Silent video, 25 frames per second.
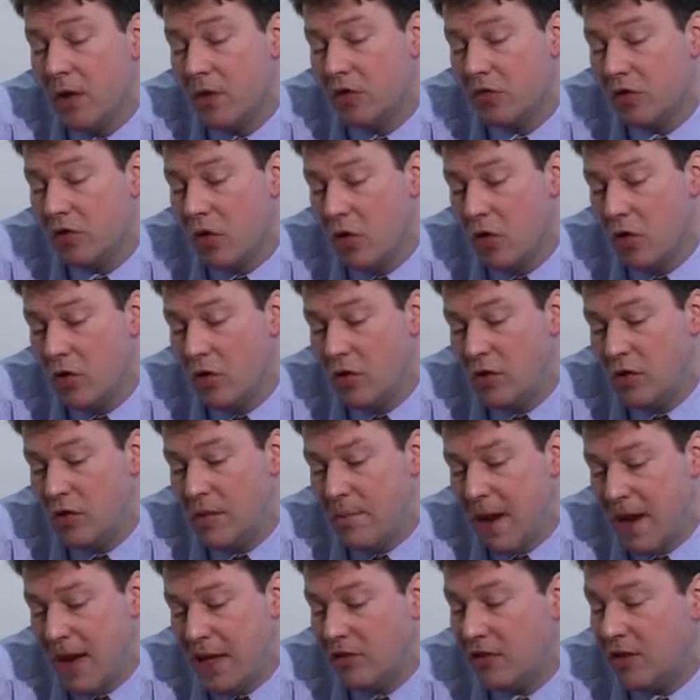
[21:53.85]
So
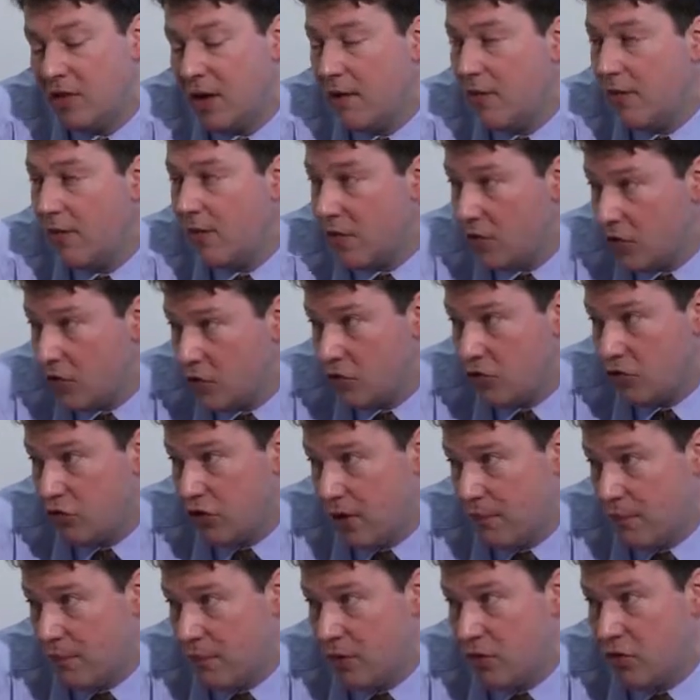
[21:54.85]
the mainstay physical
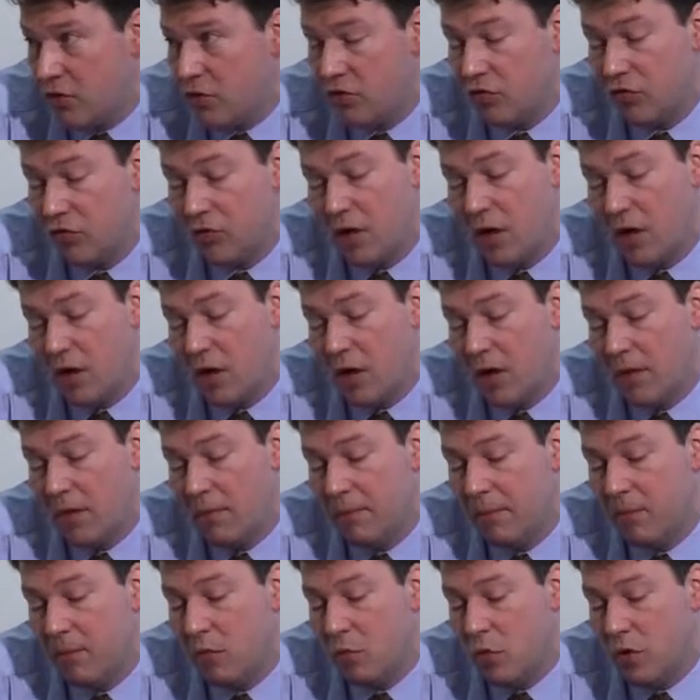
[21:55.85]
treatments
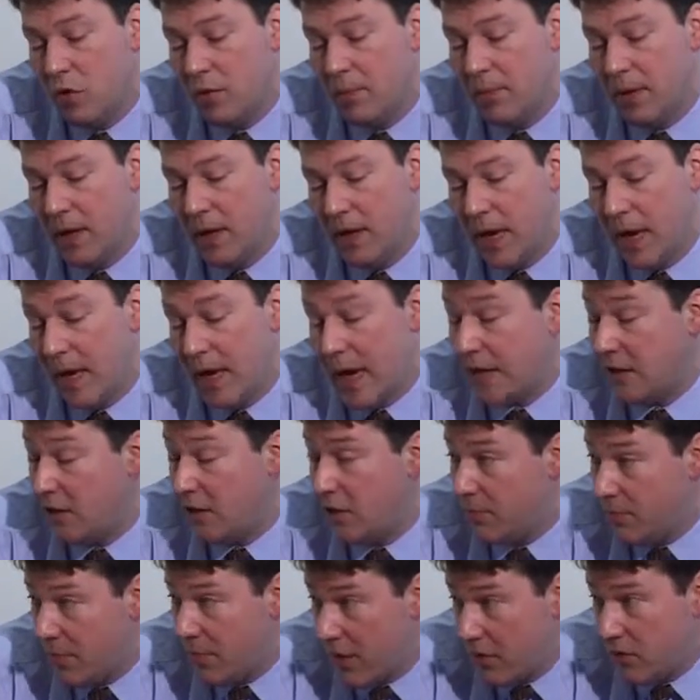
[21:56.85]
would be an
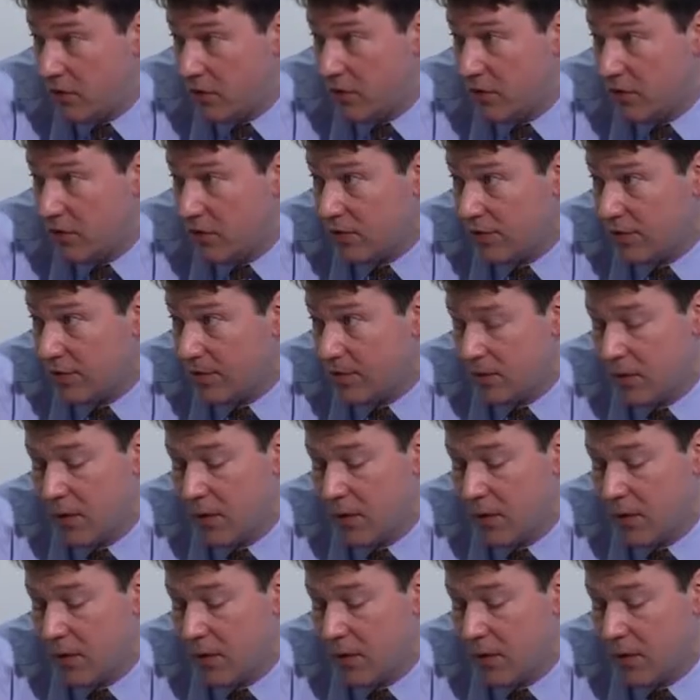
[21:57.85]
antidepressant,